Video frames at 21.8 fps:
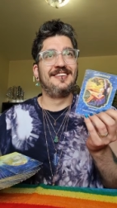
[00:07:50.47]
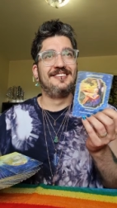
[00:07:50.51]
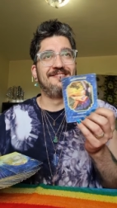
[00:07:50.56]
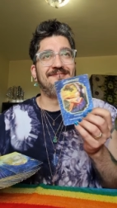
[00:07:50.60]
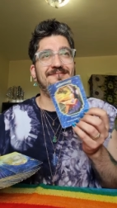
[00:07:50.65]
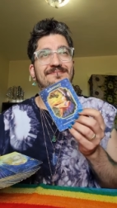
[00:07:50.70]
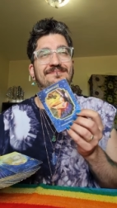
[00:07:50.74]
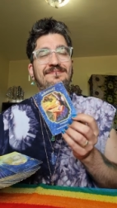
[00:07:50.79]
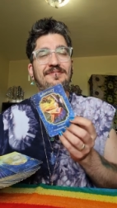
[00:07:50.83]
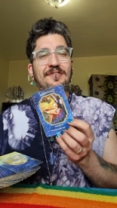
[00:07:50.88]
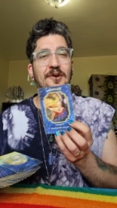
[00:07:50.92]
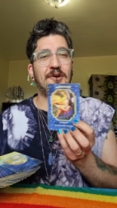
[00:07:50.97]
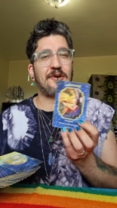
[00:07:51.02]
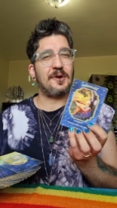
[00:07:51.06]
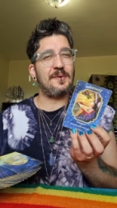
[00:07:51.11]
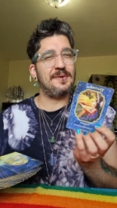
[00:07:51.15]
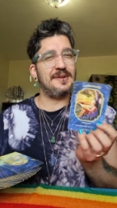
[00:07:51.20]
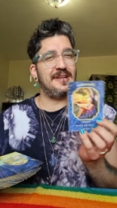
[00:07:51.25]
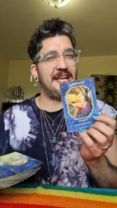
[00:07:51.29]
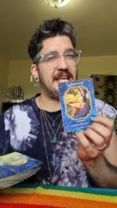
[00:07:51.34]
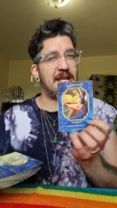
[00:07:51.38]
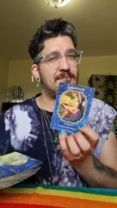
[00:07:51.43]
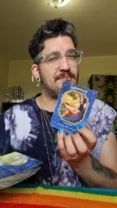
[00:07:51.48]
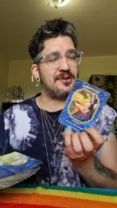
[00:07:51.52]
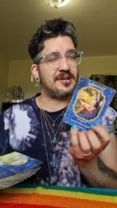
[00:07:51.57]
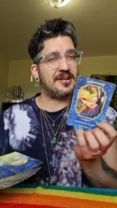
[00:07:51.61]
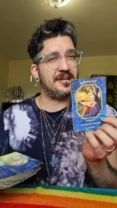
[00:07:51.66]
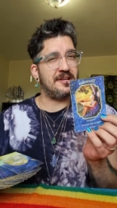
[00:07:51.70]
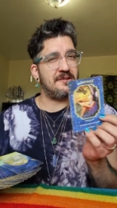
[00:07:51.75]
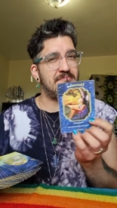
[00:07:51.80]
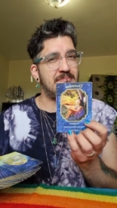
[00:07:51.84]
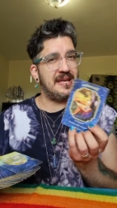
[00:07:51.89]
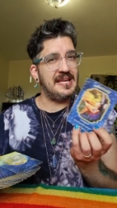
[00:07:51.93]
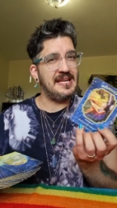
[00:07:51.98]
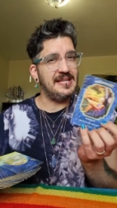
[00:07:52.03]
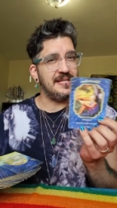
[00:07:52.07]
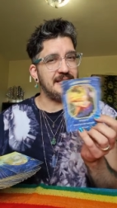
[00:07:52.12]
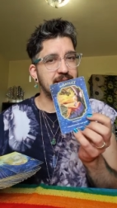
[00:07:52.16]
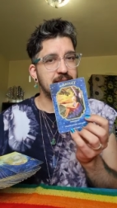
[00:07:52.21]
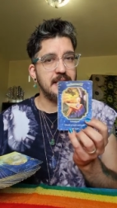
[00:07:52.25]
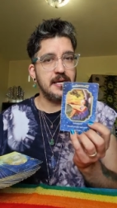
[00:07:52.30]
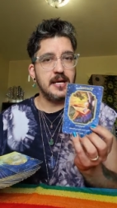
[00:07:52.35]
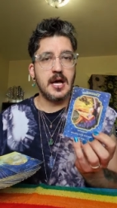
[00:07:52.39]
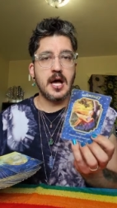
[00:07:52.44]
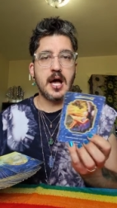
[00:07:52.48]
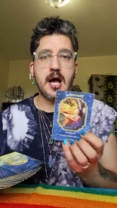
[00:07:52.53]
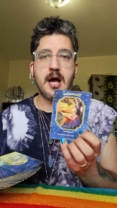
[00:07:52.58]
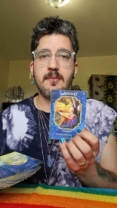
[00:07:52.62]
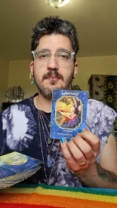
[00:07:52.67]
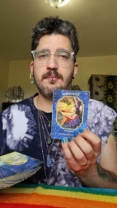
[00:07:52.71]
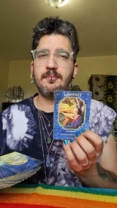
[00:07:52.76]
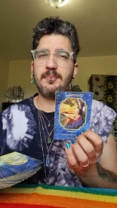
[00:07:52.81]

Virgo and Libra can meet um,